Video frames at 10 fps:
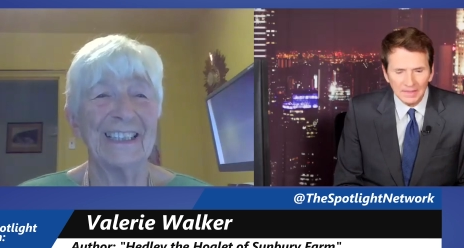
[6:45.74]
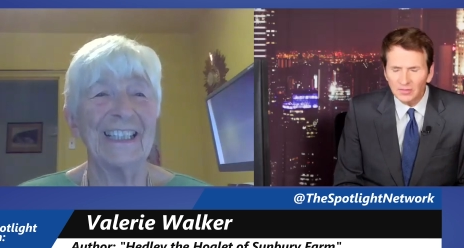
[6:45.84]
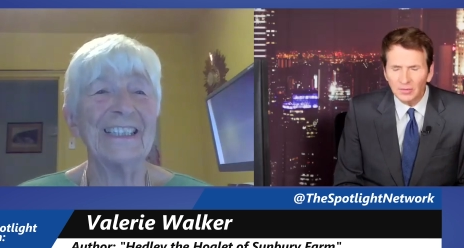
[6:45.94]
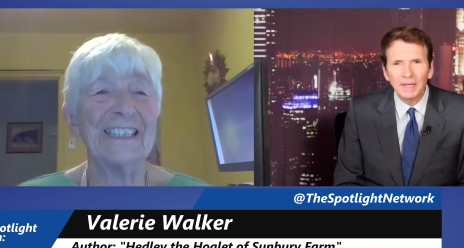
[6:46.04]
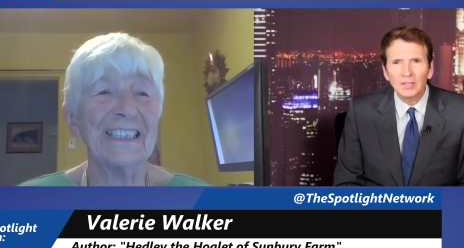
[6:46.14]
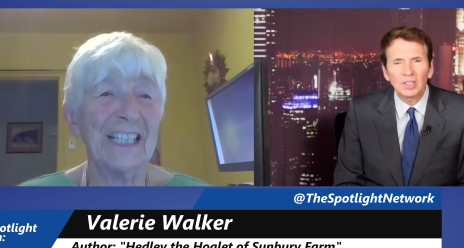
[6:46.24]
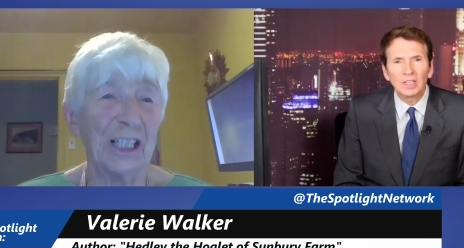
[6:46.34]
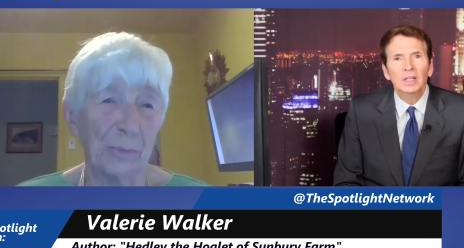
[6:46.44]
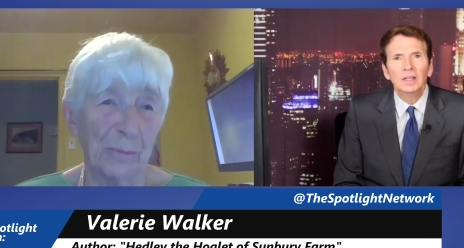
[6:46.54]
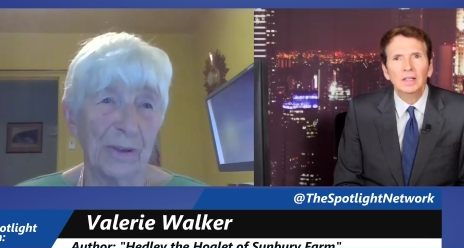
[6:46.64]
Speaker 1: It's it amazing. Did
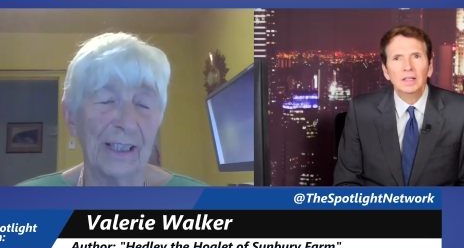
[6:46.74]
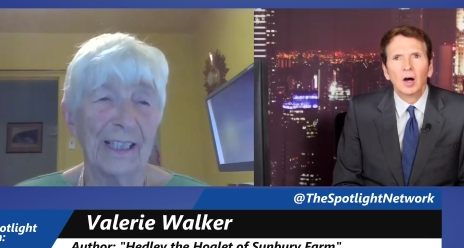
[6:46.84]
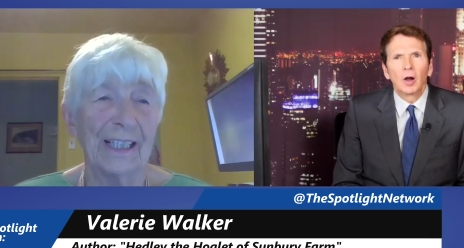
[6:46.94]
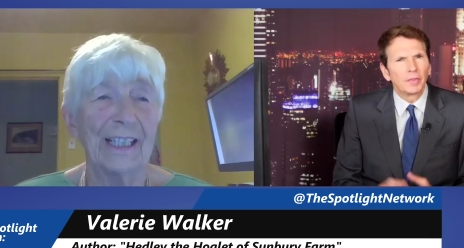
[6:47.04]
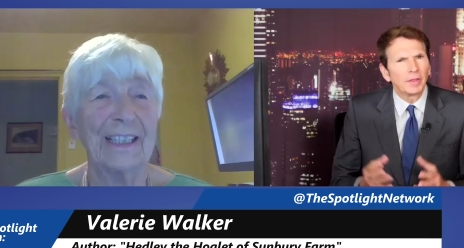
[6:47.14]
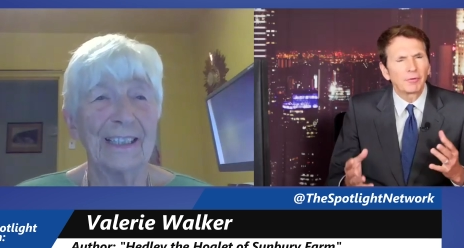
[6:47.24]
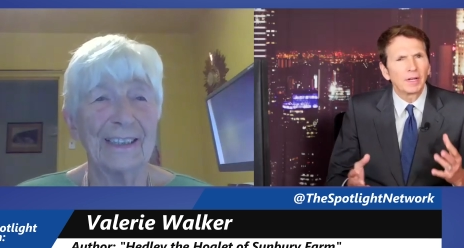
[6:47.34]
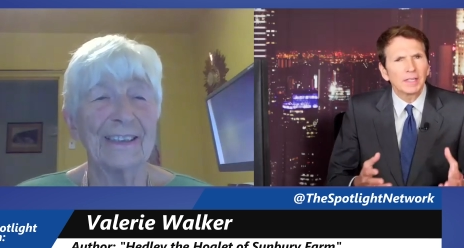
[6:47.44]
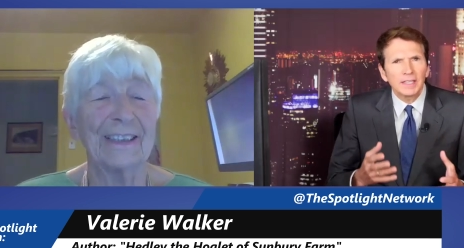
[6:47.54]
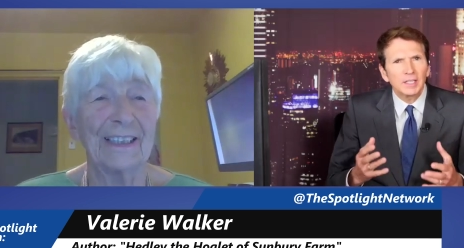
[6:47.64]
help. Are they yeah.
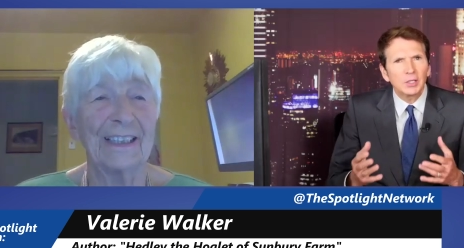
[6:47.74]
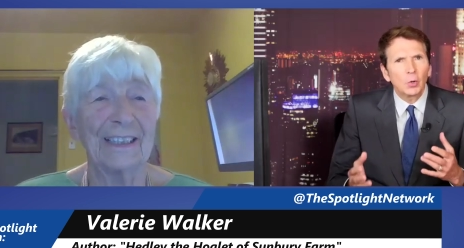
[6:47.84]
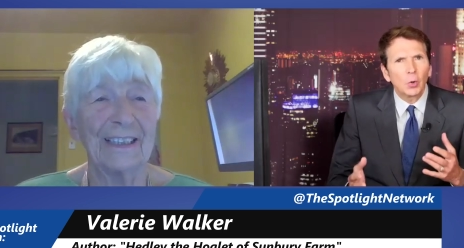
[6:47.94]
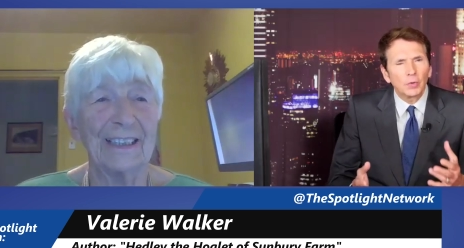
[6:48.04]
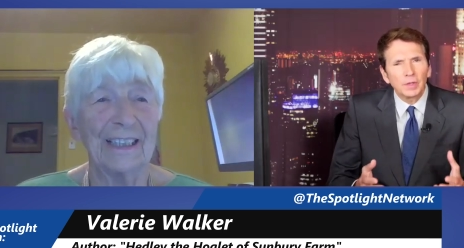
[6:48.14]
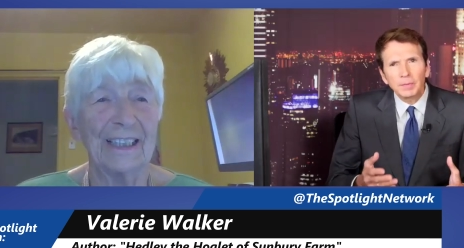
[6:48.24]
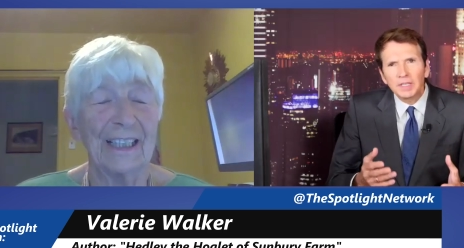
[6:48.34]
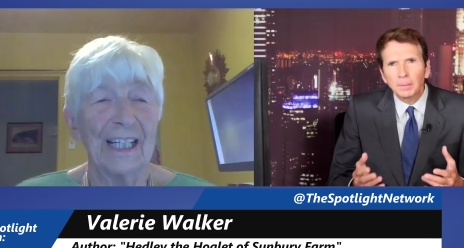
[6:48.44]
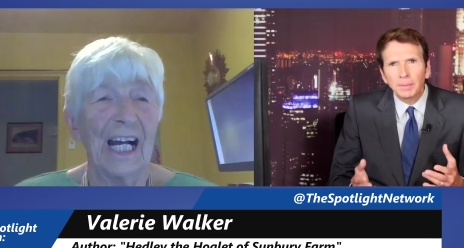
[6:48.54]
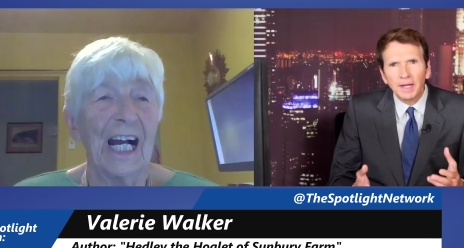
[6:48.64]
friendly? Can you hold them?
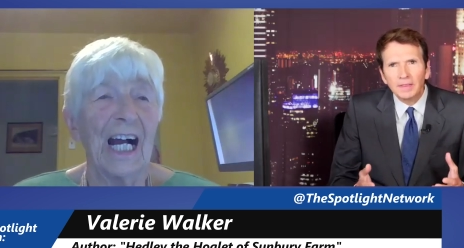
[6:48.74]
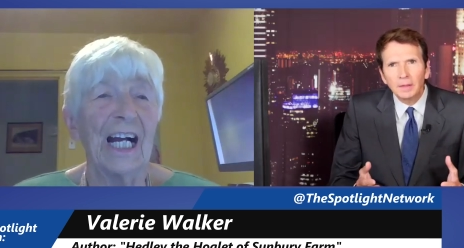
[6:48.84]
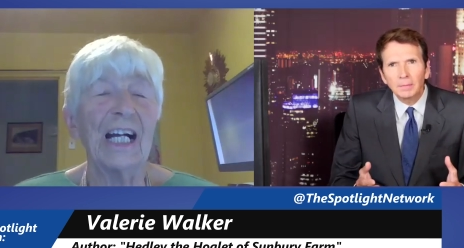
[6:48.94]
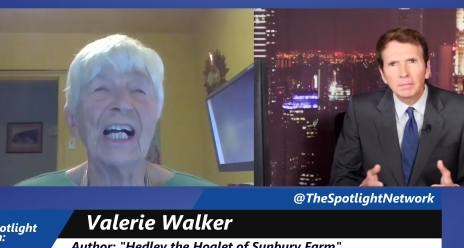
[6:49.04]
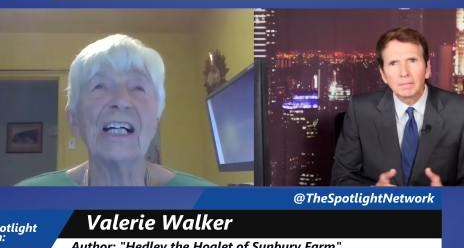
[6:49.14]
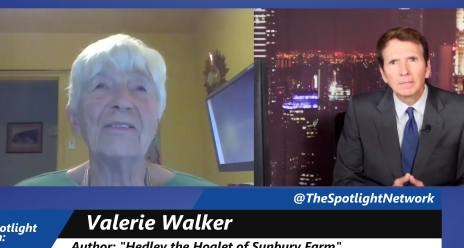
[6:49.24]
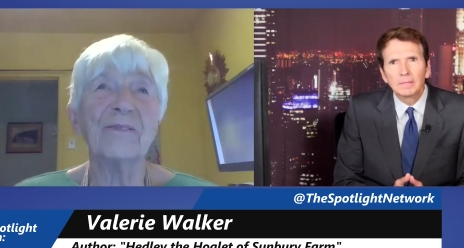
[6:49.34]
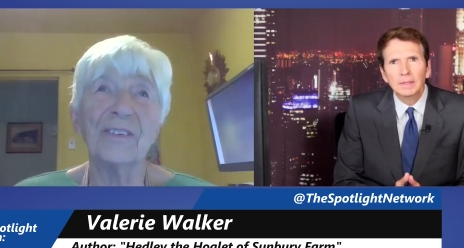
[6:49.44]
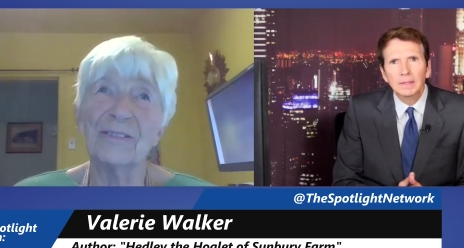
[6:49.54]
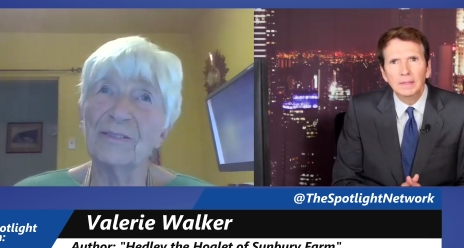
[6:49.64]
Can you pet them?
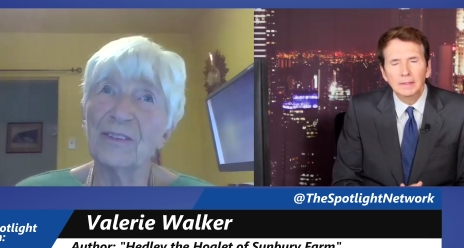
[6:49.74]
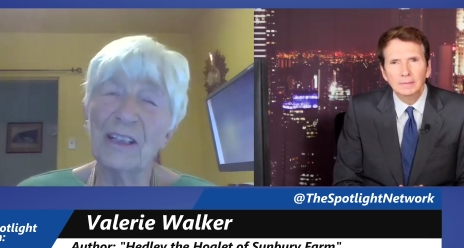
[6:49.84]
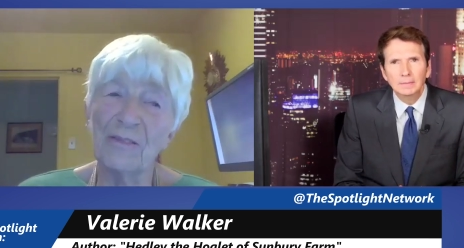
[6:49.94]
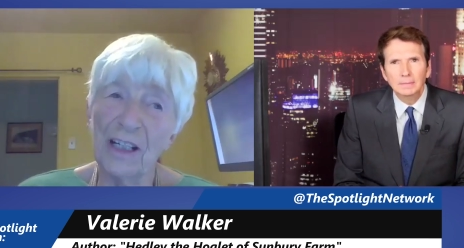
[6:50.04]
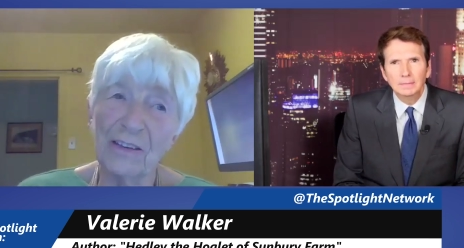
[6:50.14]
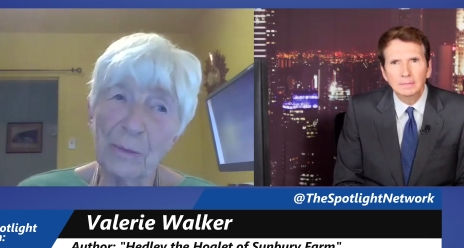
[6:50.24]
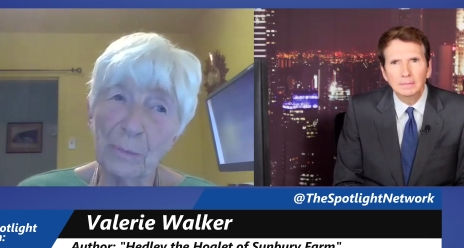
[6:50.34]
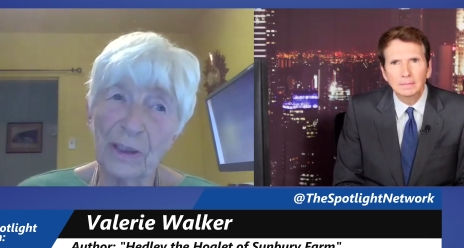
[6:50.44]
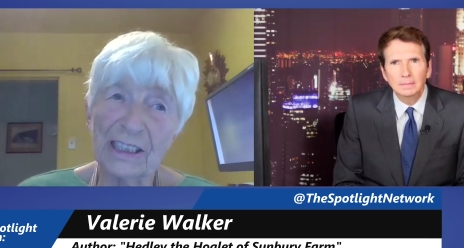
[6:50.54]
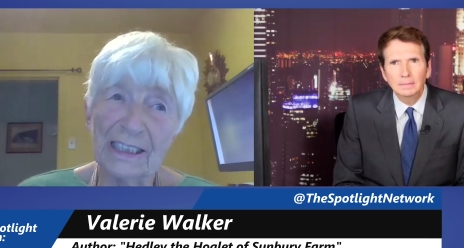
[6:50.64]
Speaker 2: Um, they're very
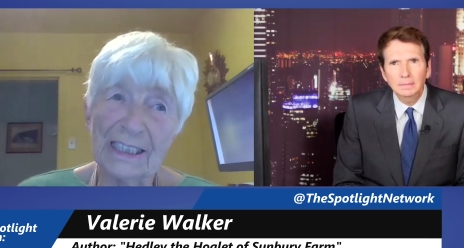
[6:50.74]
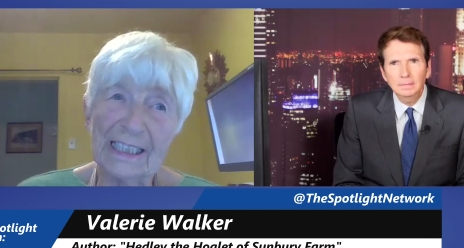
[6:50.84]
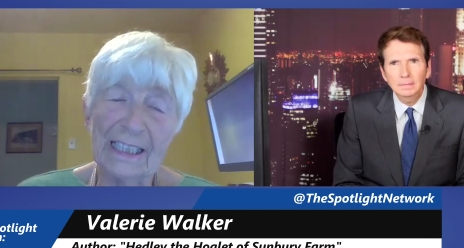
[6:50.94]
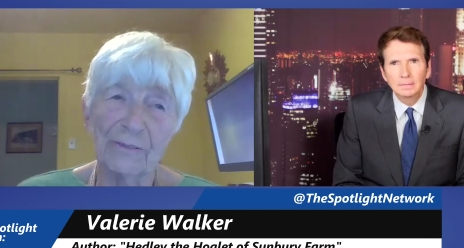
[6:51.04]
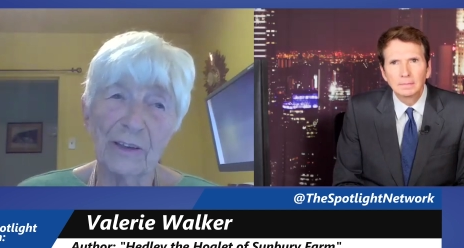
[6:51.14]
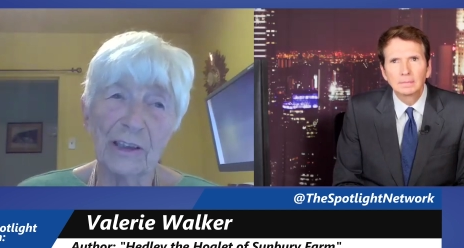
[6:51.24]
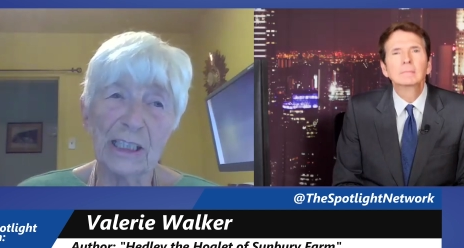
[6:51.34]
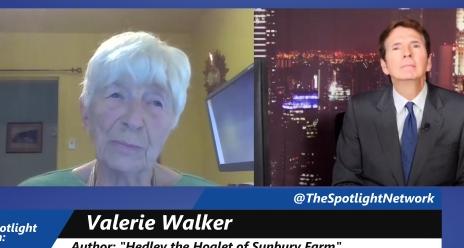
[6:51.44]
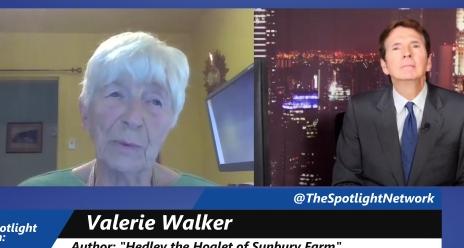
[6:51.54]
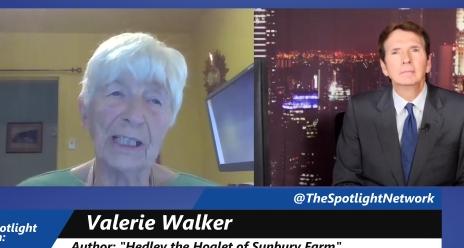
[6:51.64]
prickly,
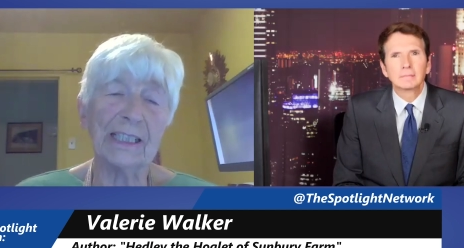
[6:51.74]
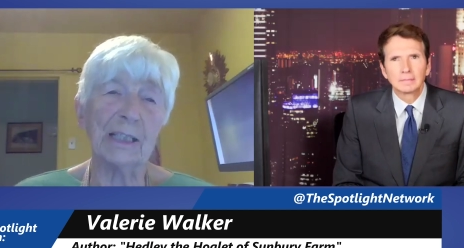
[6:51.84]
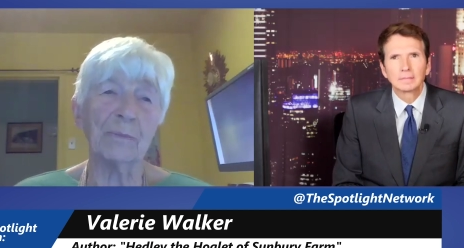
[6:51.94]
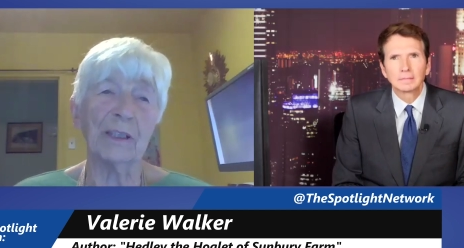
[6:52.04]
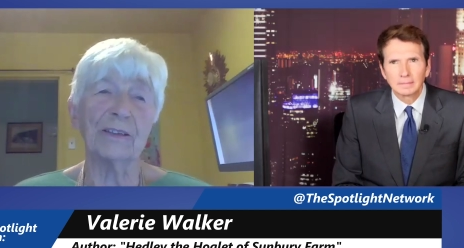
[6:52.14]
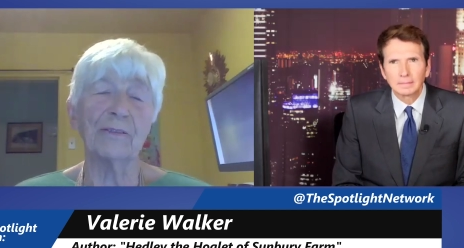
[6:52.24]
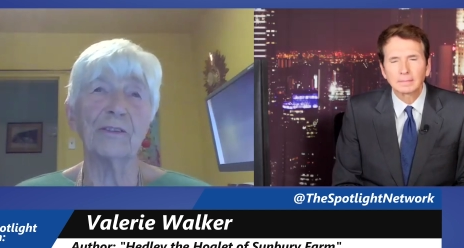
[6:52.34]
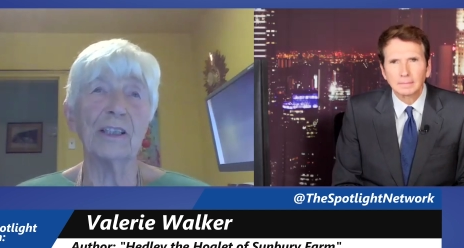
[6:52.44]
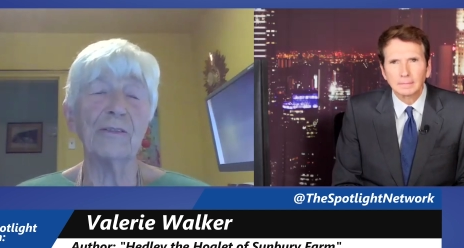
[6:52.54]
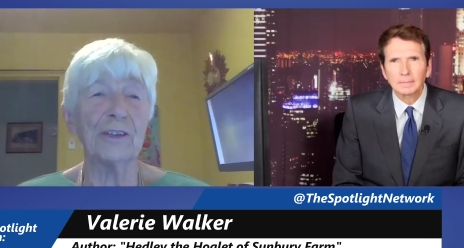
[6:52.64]
very spiky. Mm. But the
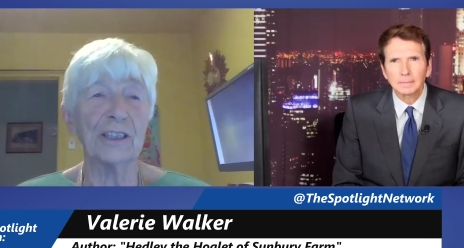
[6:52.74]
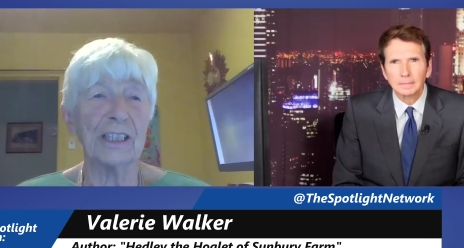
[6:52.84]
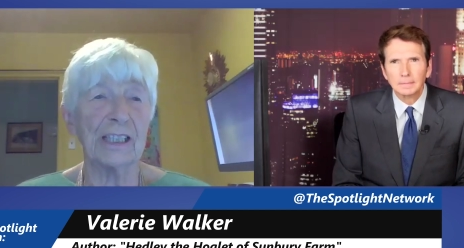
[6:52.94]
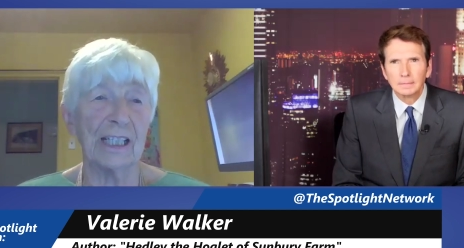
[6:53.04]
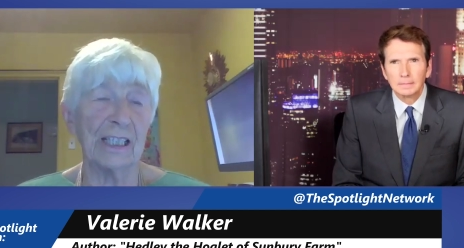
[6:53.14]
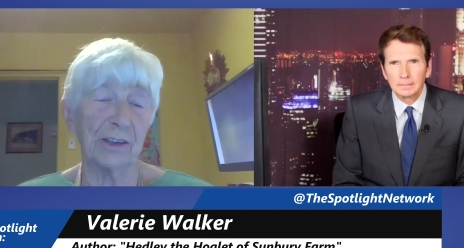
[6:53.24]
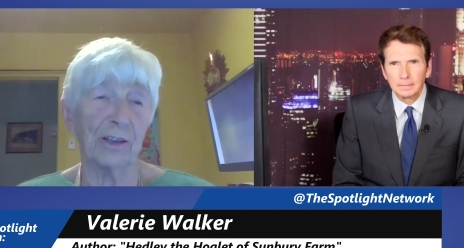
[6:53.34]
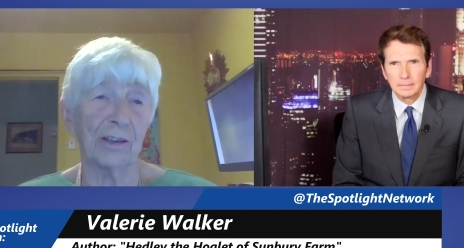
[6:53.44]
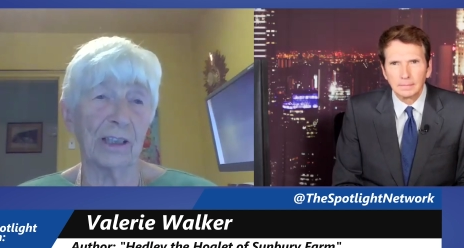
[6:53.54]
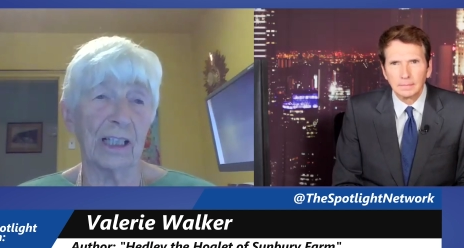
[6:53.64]
very first
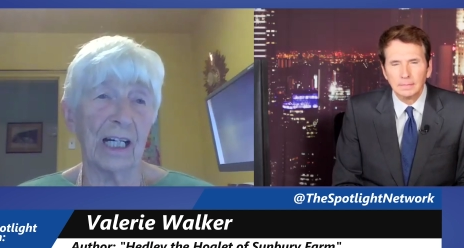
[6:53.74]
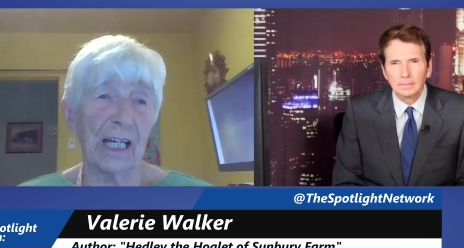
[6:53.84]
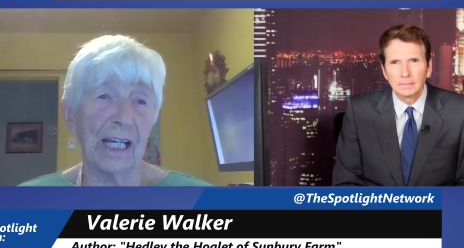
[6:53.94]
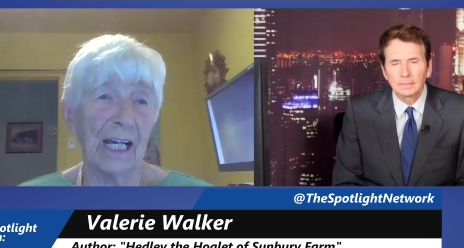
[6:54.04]
hedgehog I